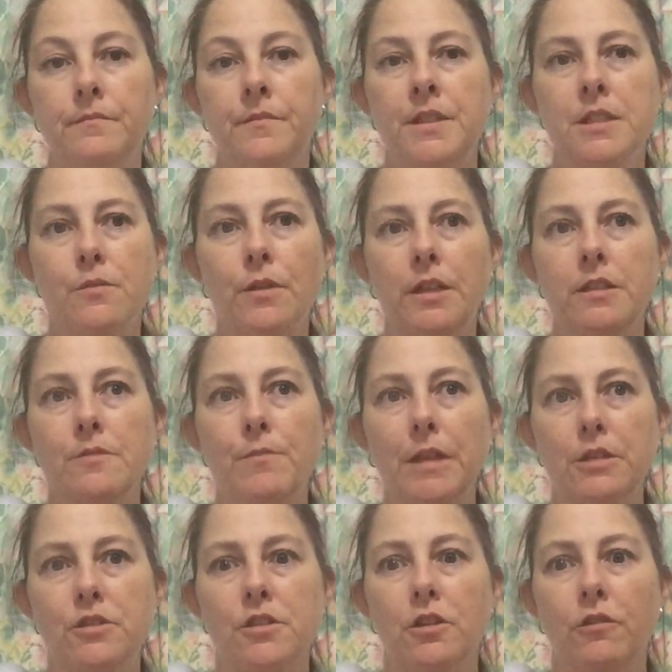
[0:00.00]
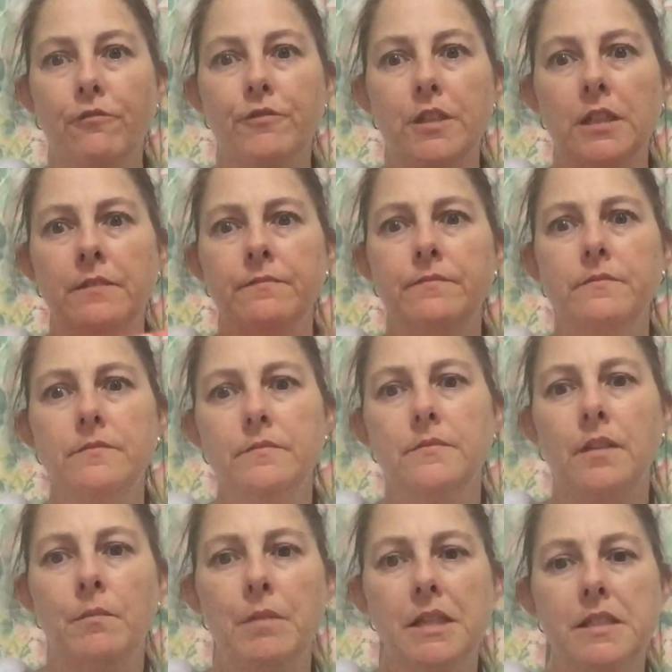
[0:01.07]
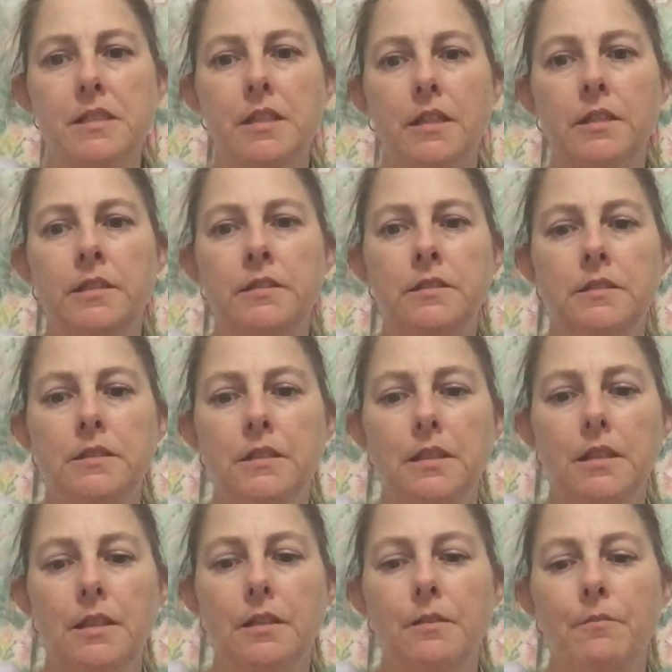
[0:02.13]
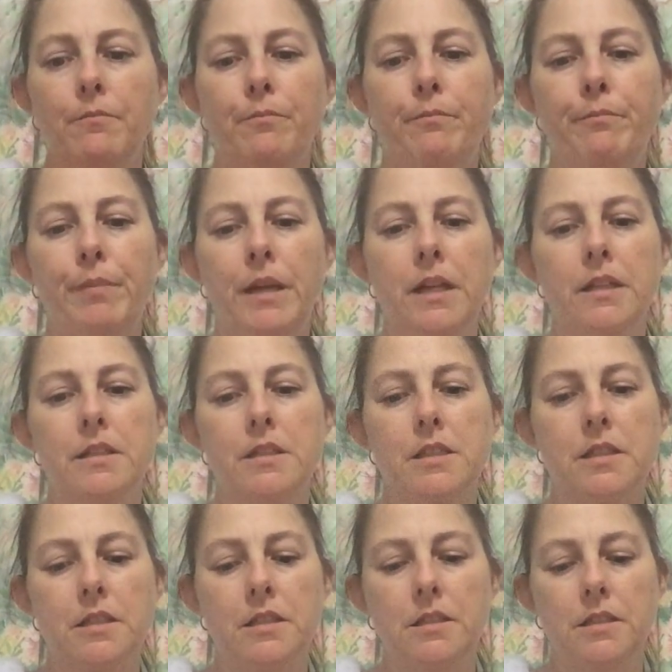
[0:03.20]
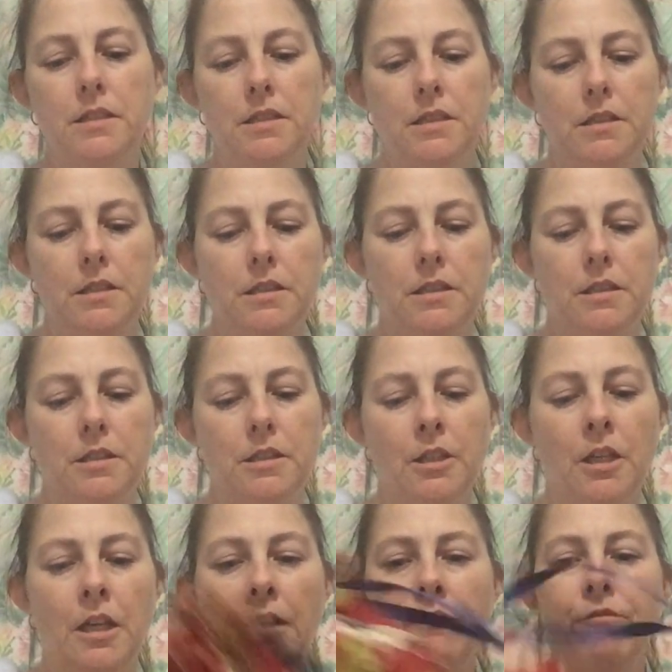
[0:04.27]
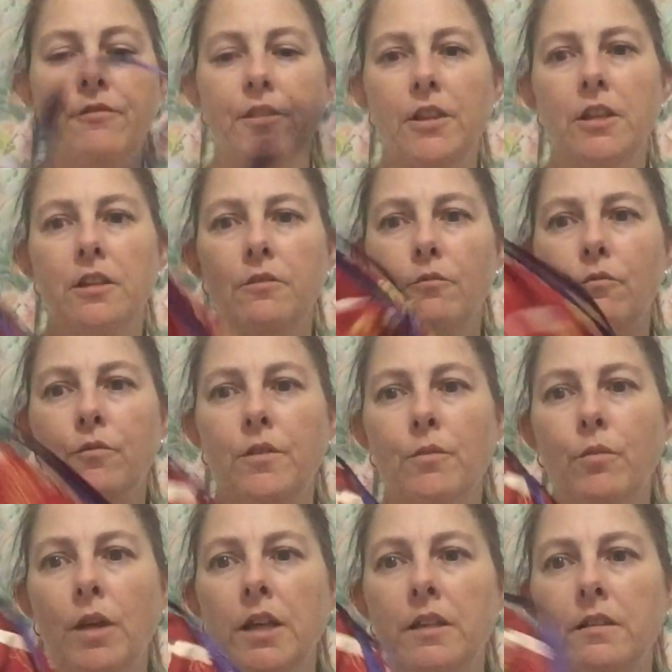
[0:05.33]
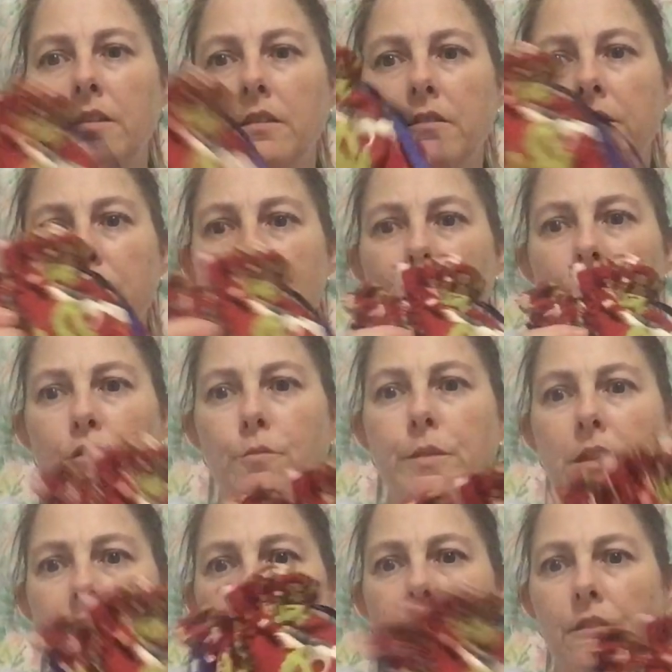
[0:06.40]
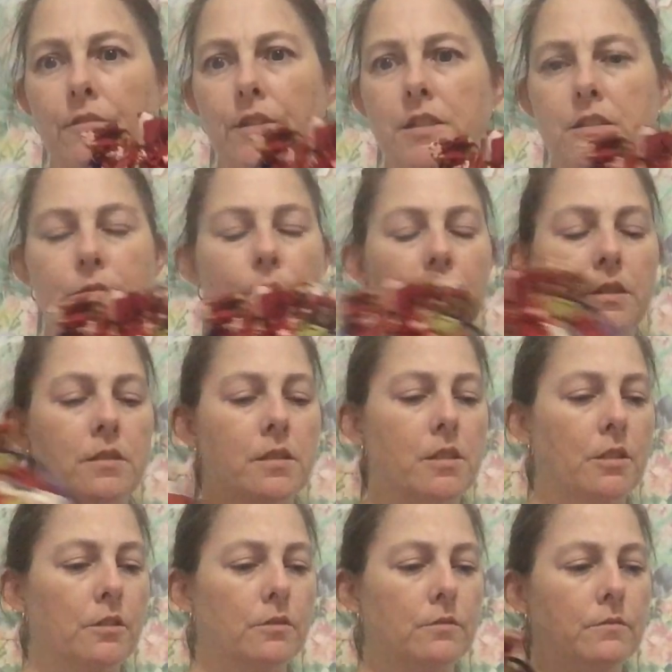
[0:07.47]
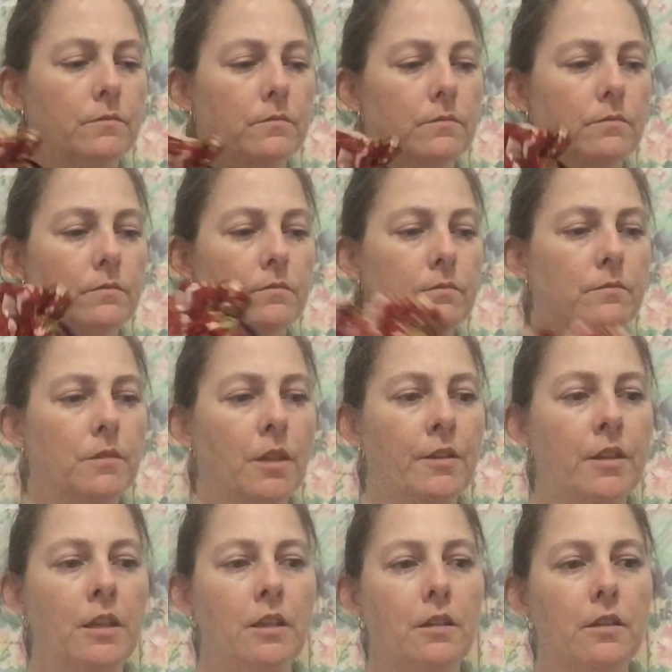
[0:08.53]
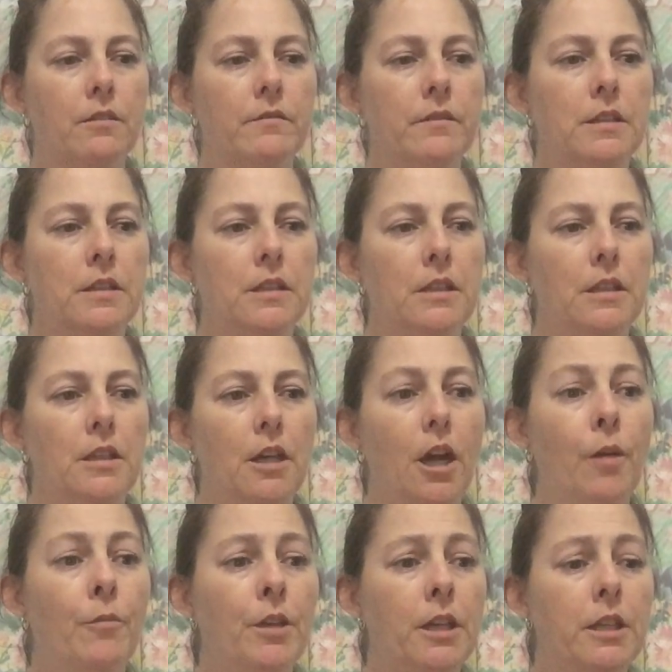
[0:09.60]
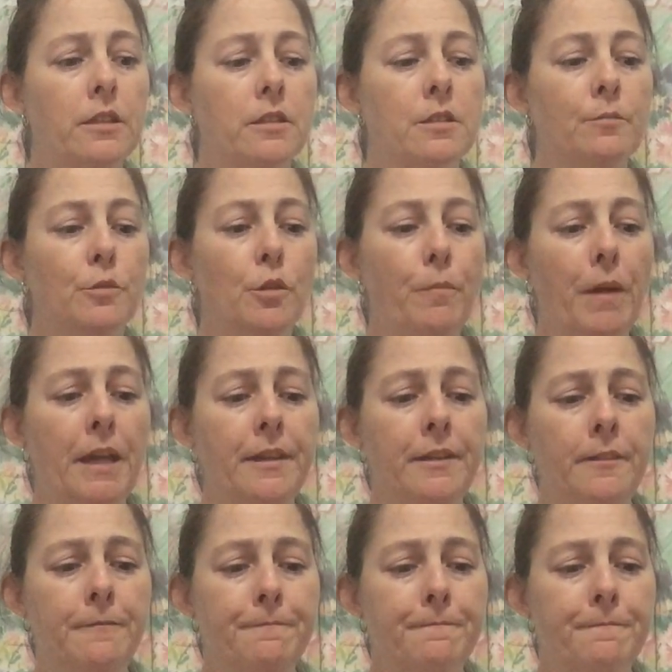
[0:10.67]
This one is much softer, I must say, but I love the way the durability of this one. So I think I'm going to get some more padding